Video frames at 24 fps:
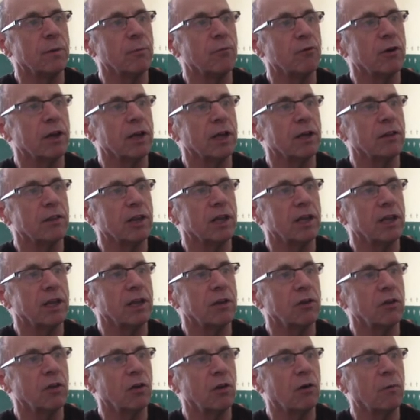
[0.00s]
bring the
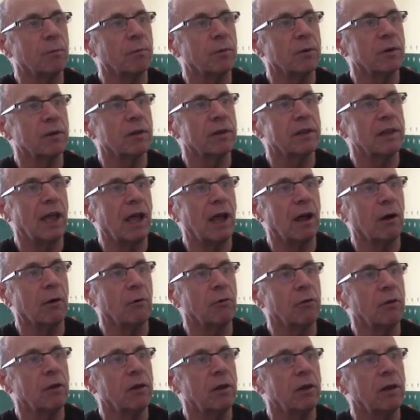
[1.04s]
top
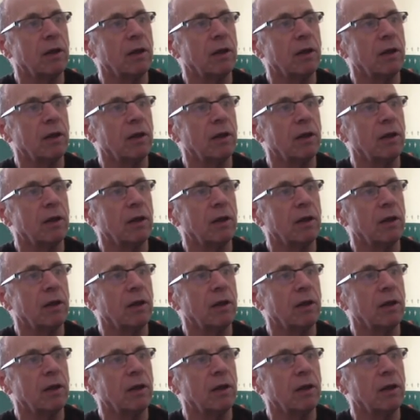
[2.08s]
down